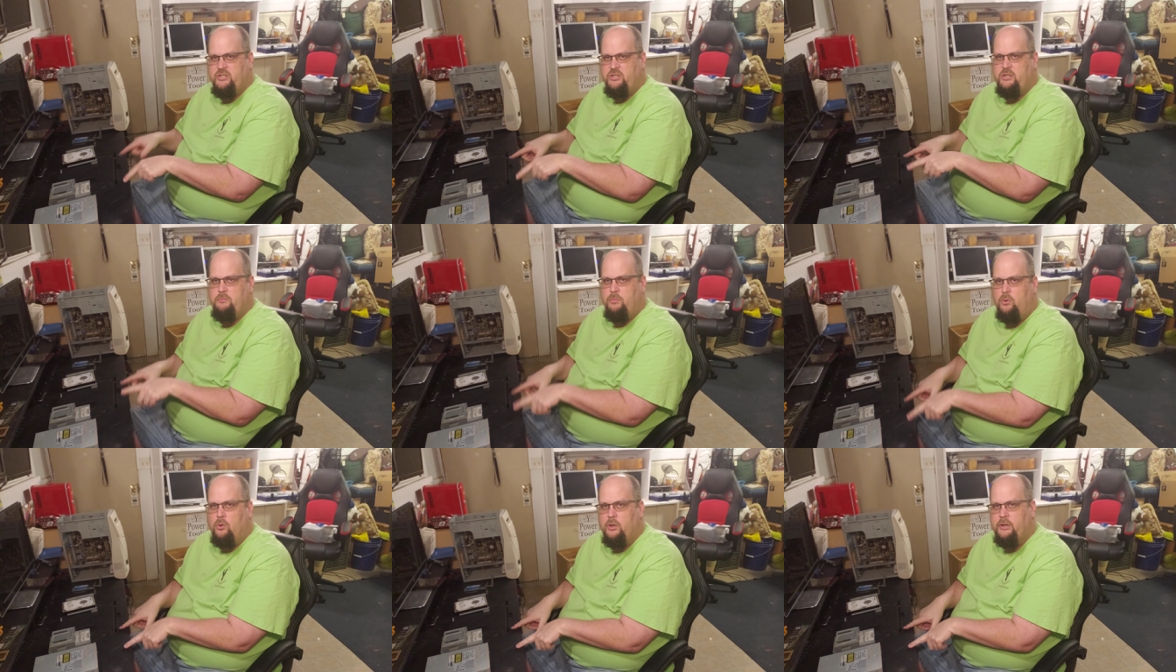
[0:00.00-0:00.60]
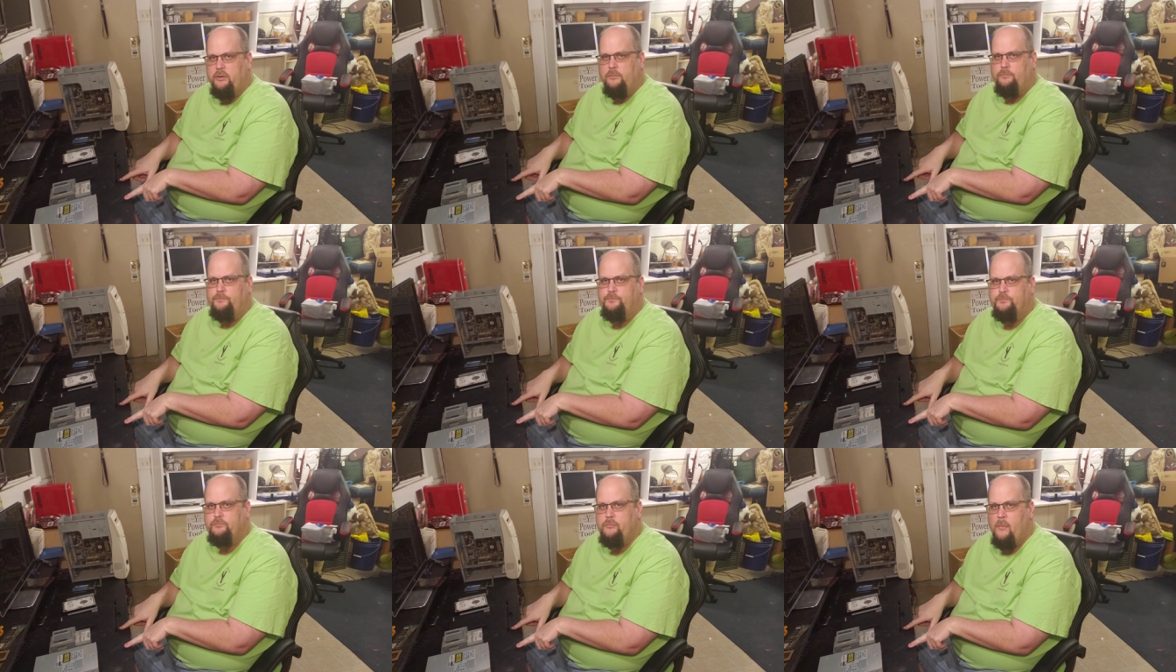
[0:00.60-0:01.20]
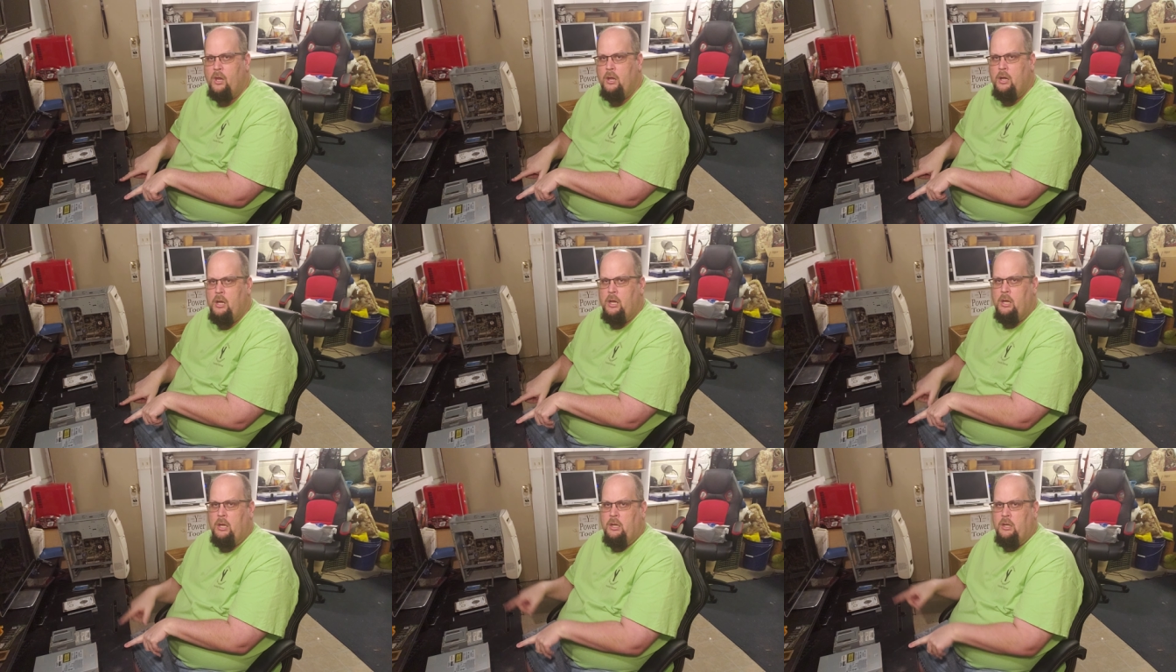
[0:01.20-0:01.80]
is important.
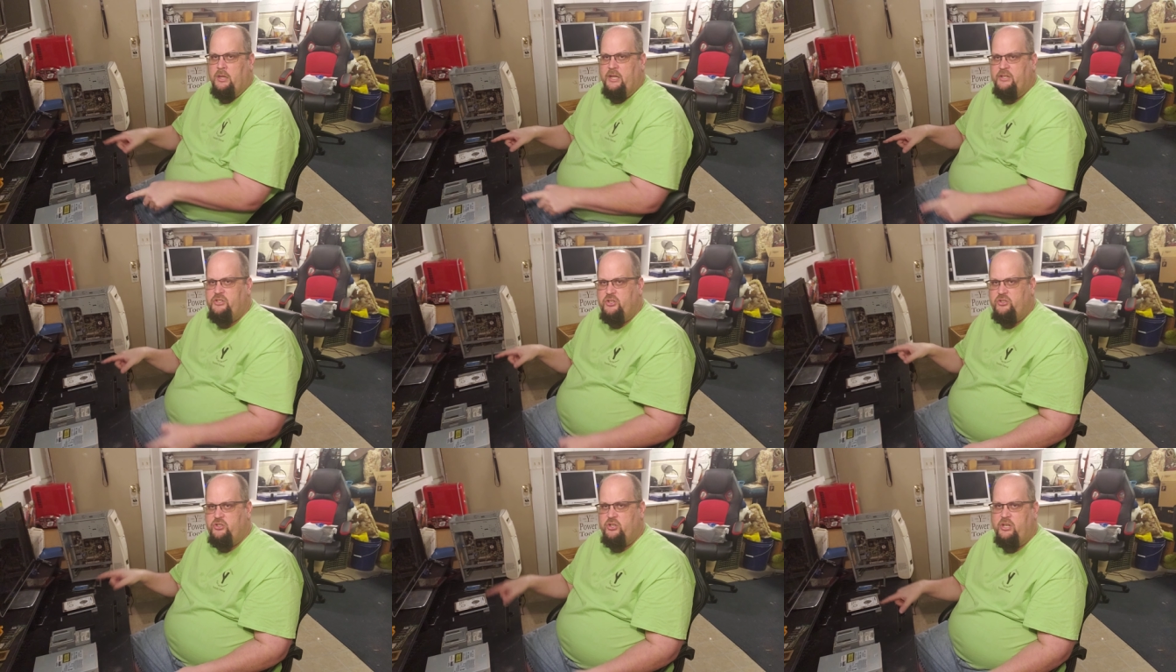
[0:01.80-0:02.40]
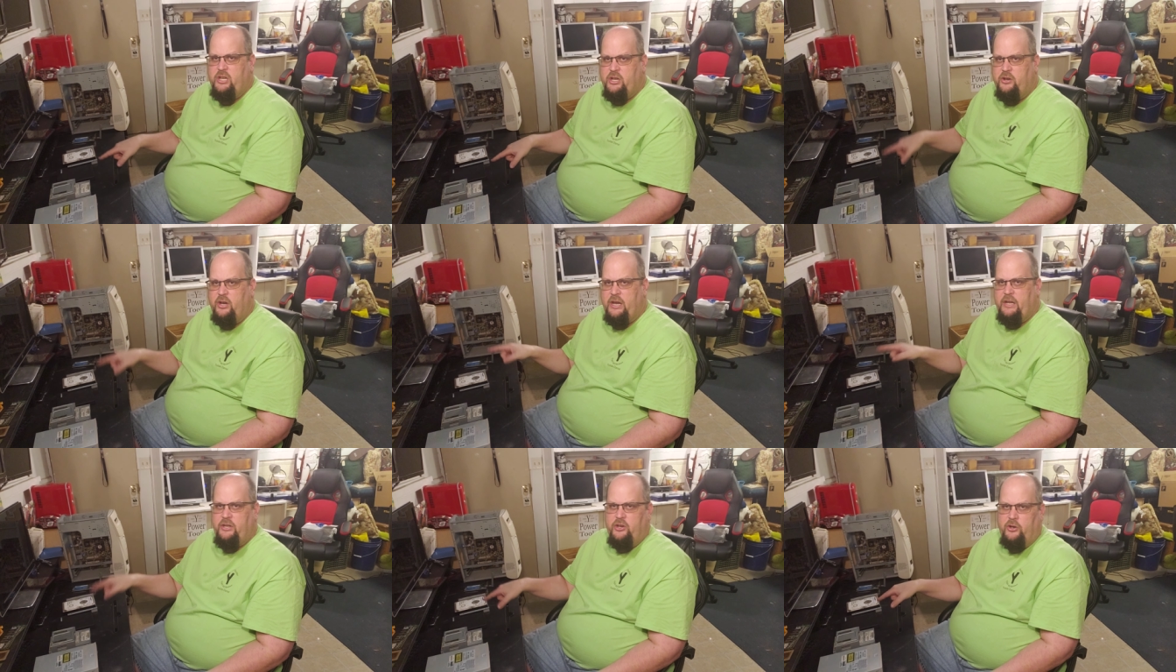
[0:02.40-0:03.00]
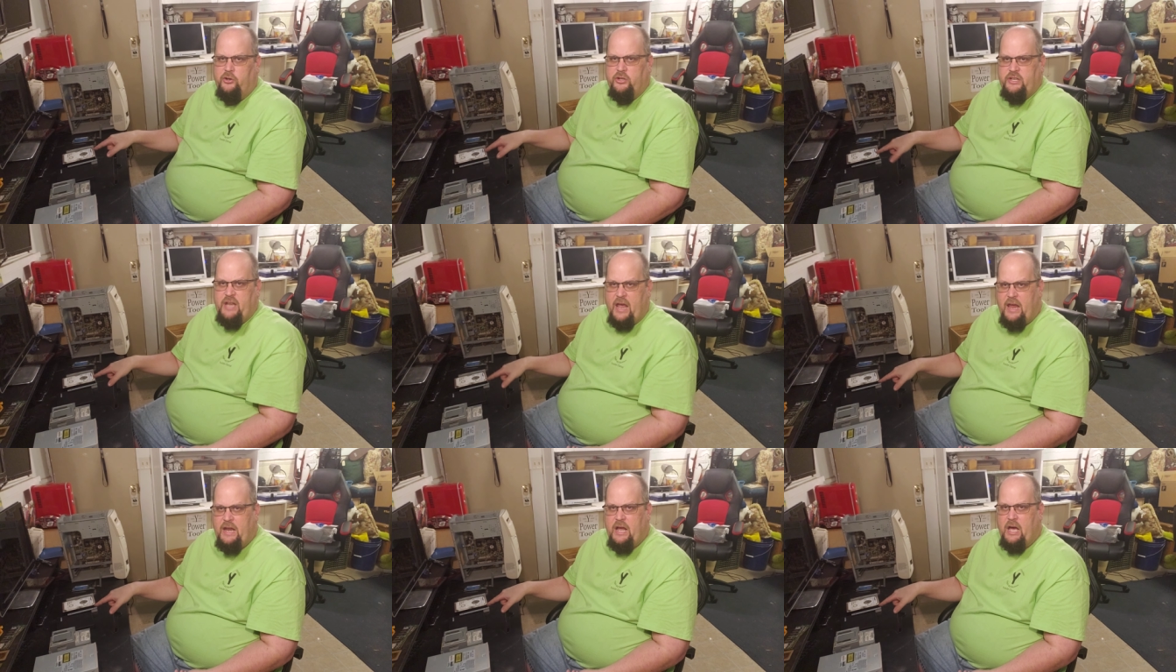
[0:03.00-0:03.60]
This is securing your
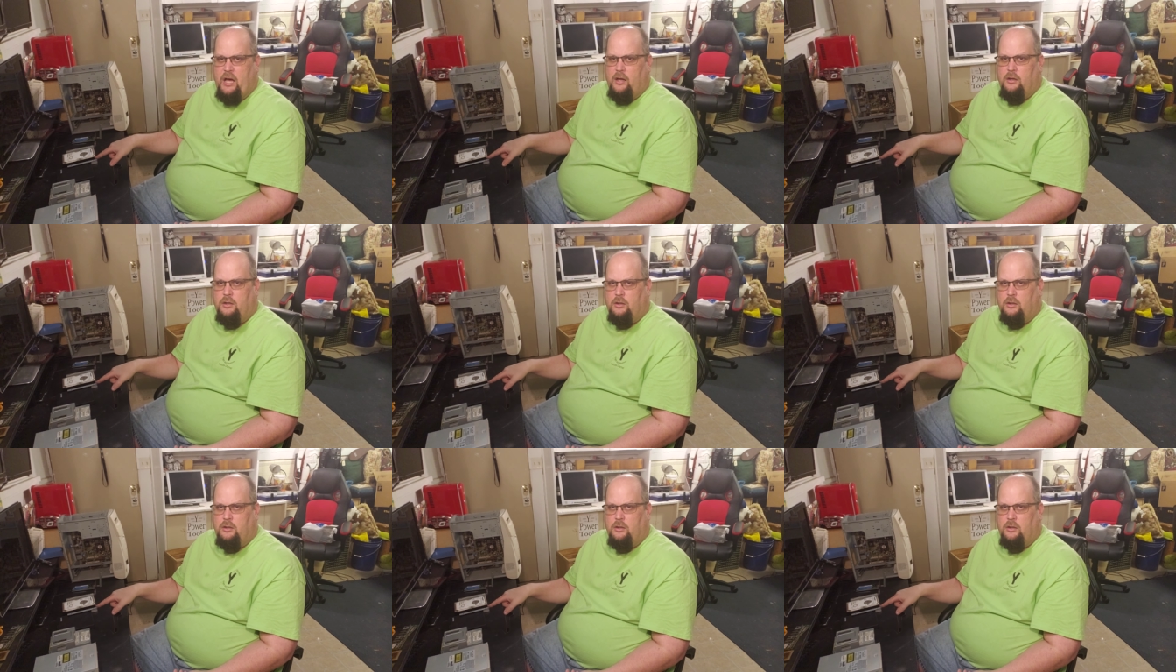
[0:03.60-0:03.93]
data,